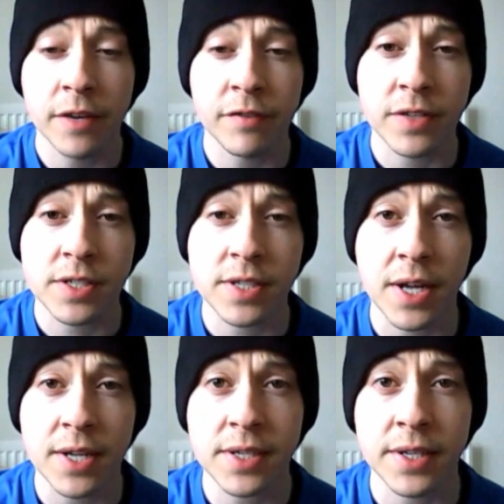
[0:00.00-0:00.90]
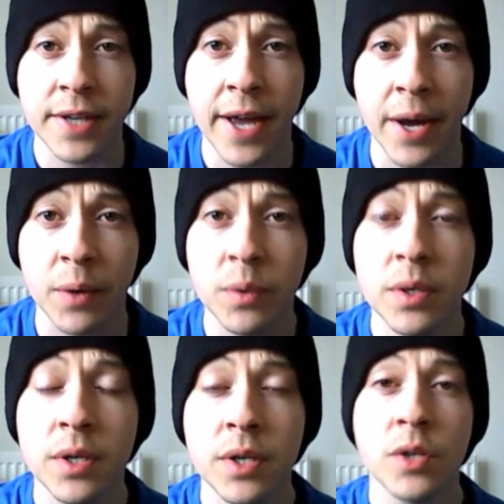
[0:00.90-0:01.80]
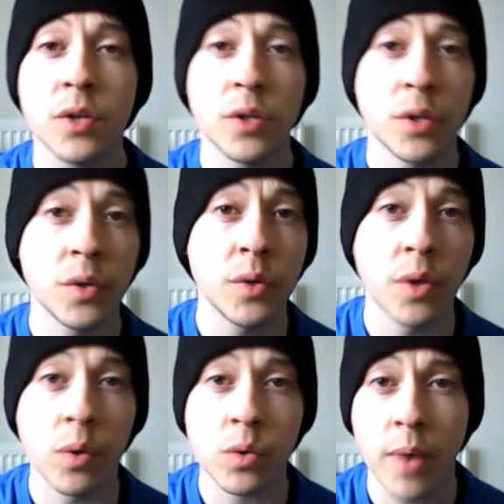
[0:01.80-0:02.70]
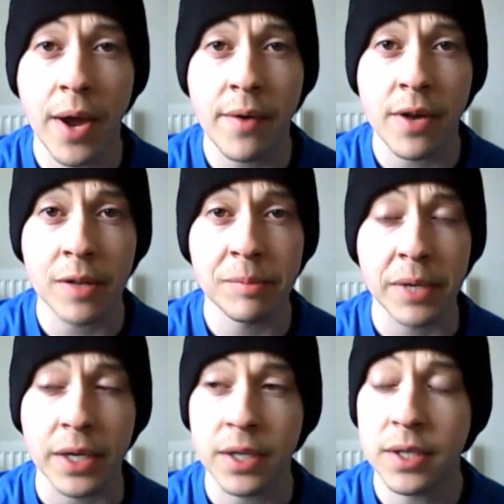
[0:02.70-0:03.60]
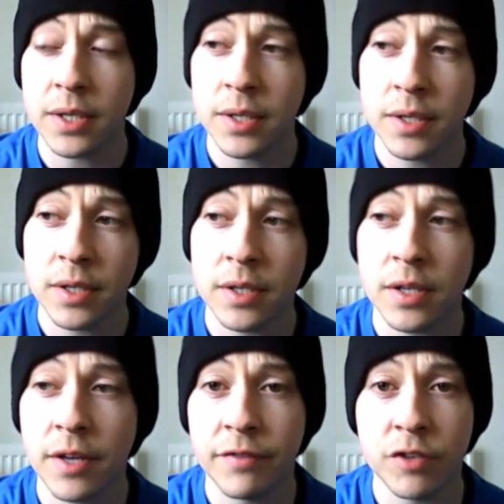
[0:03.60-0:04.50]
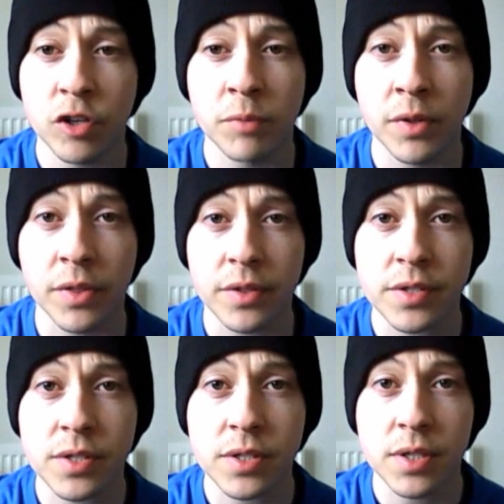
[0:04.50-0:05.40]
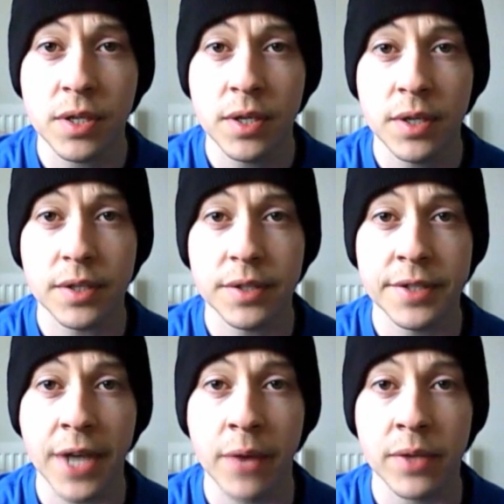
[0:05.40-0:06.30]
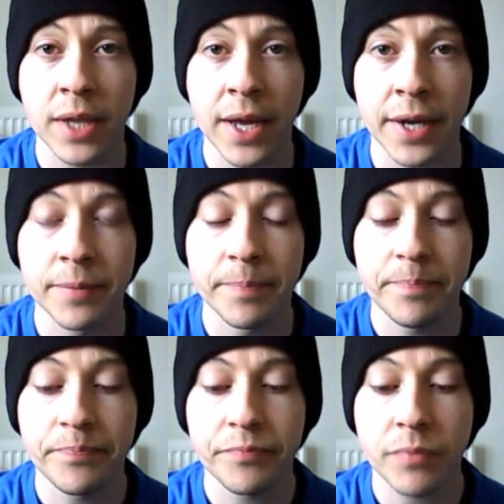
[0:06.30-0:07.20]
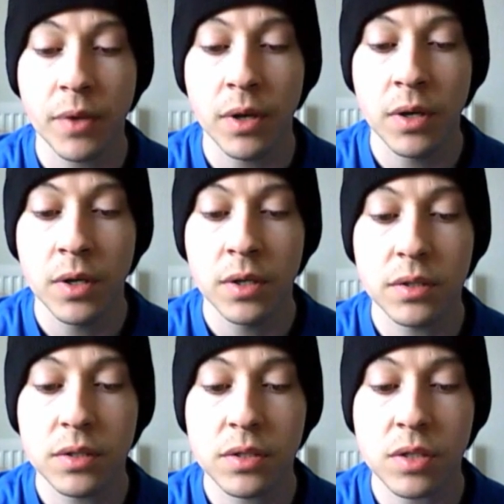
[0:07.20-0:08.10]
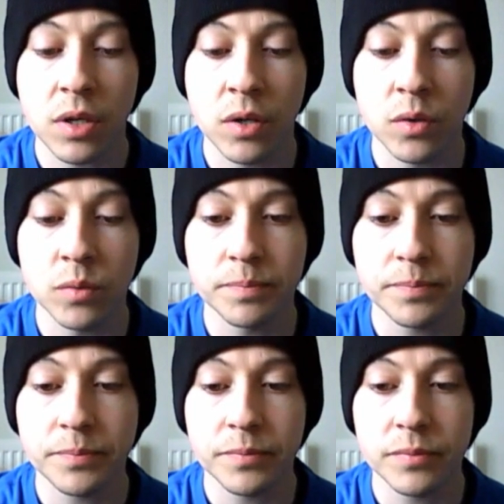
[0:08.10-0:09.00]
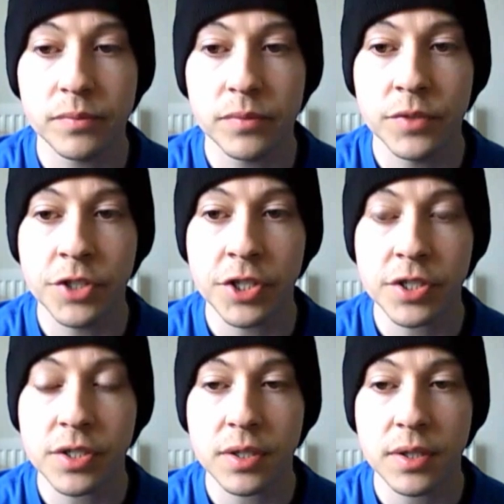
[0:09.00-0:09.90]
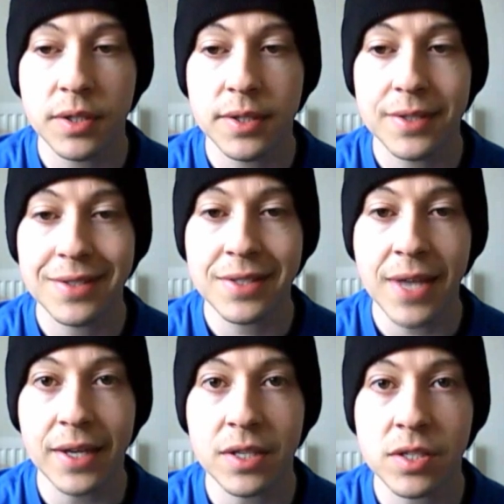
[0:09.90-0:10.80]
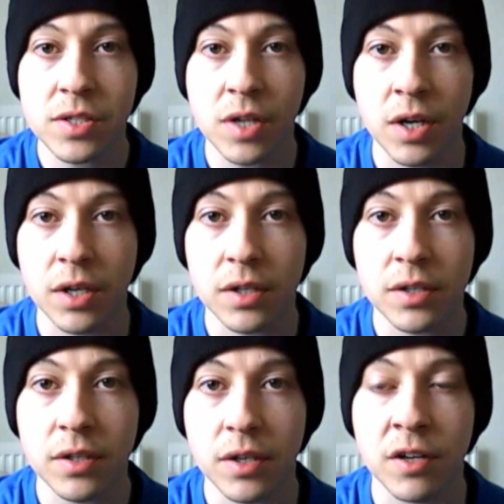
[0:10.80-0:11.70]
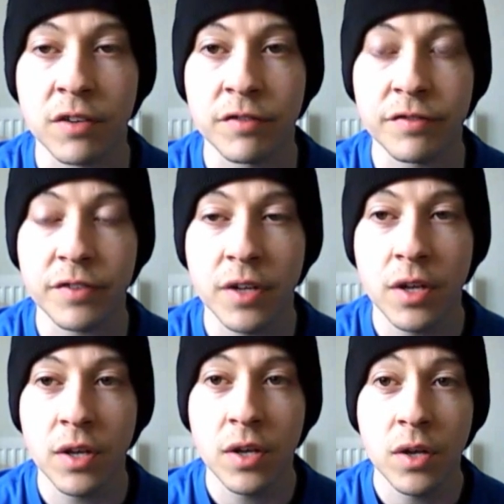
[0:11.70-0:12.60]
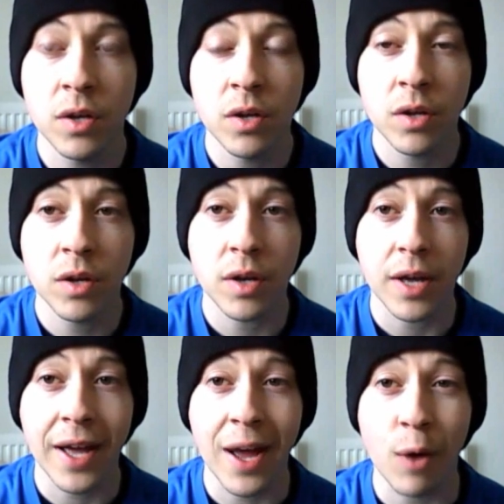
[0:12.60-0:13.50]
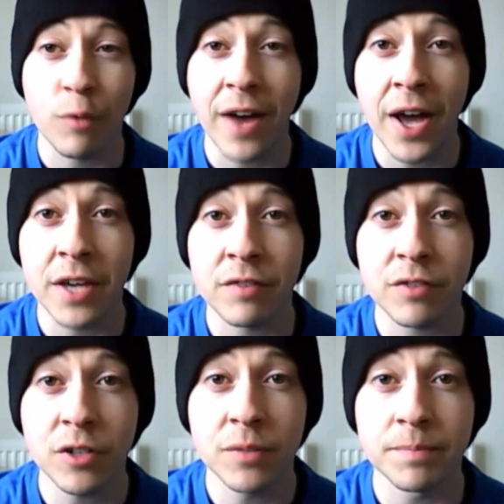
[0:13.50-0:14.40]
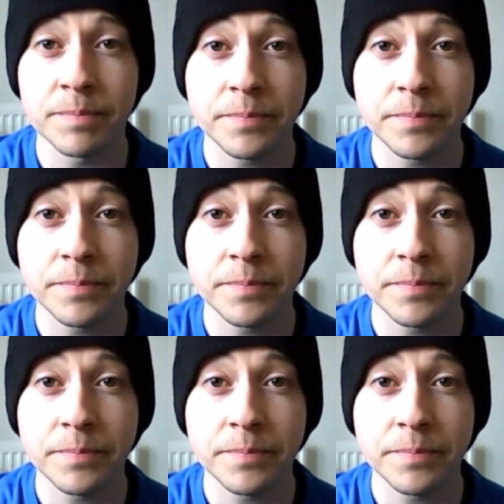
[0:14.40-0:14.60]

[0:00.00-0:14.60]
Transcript: If I start it now, who knows where I'll be a few months down the line. So just take stock of how far you've come.